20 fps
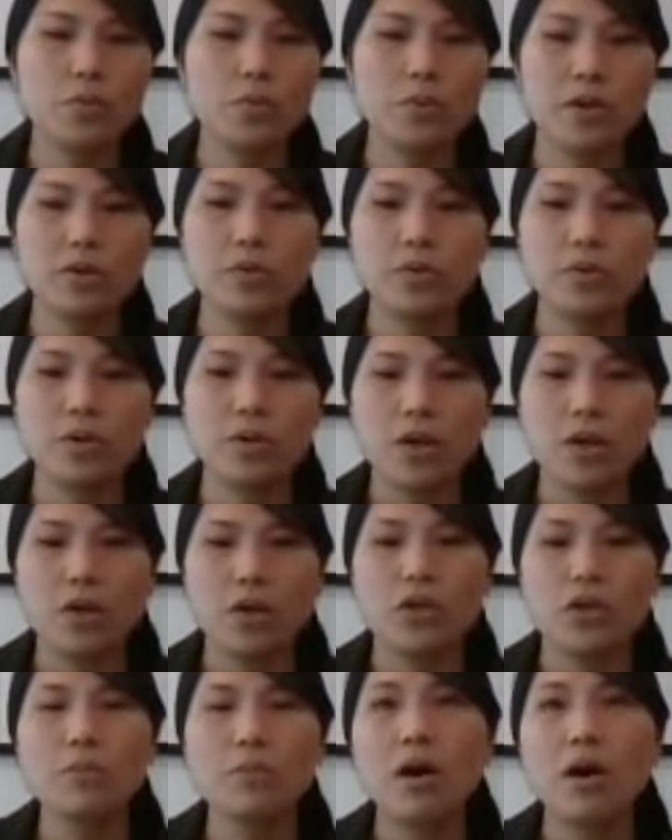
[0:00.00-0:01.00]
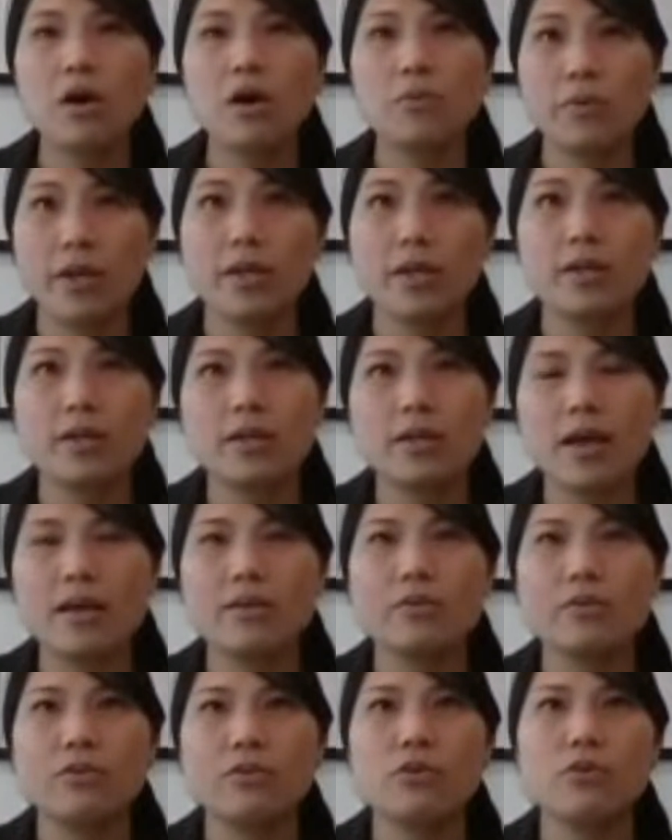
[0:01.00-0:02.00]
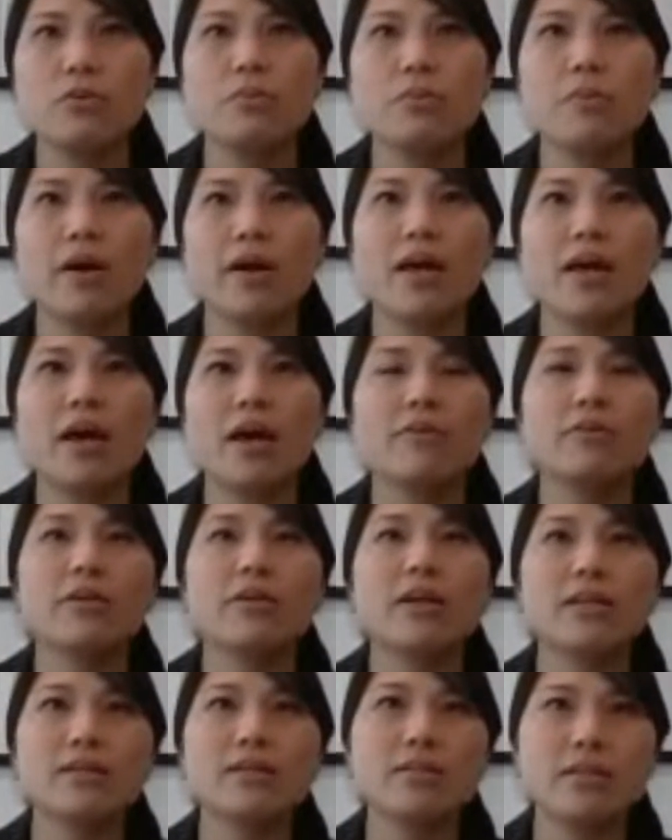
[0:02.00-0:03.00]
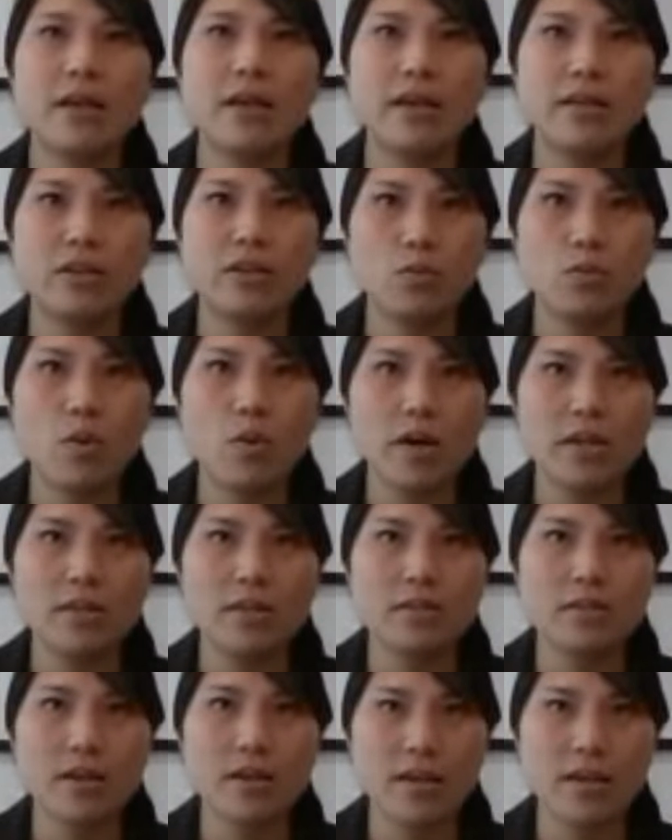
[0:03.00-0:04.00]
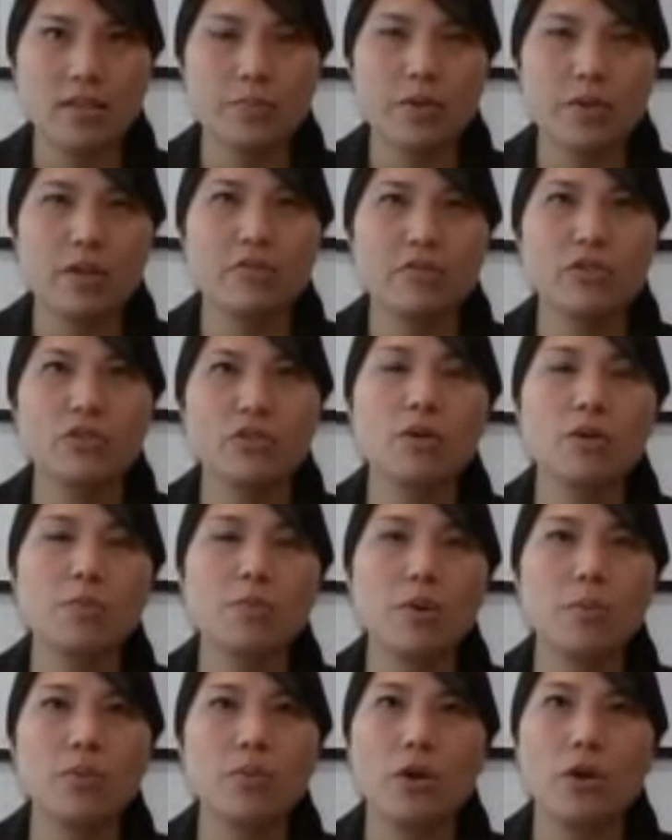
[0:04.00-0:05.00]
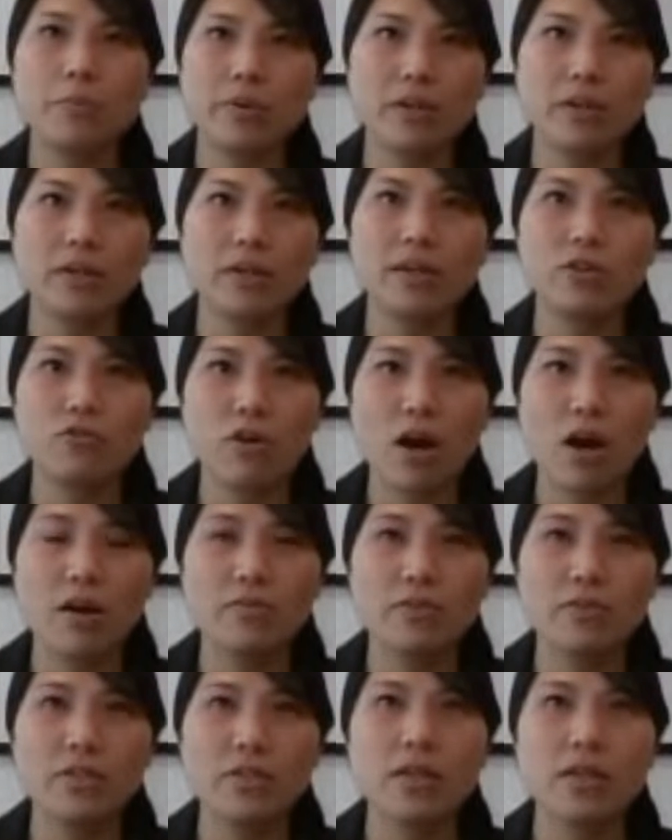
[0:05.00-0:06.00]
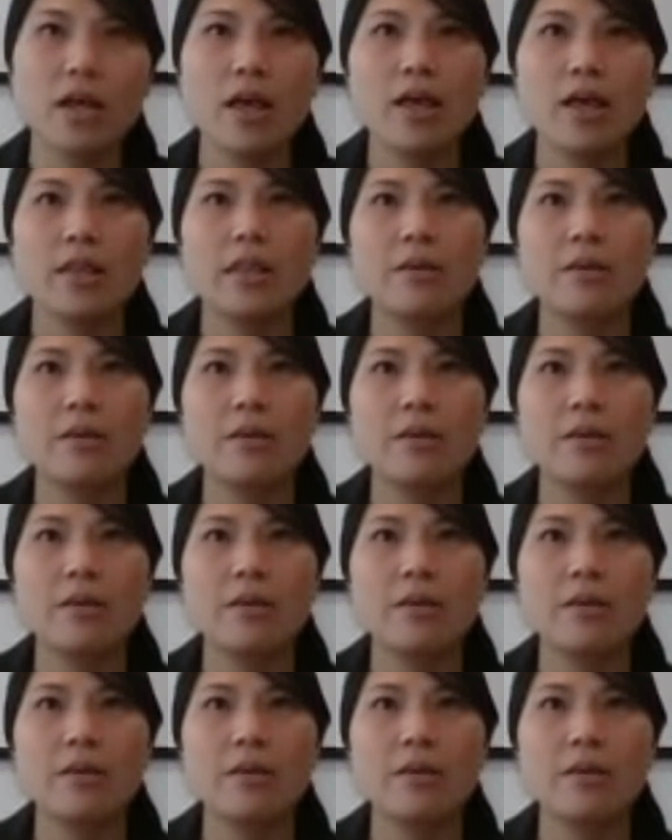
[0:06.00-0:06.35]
the will, you might read it and you might have an understanding of what it says, but if it's not appropriately drafted,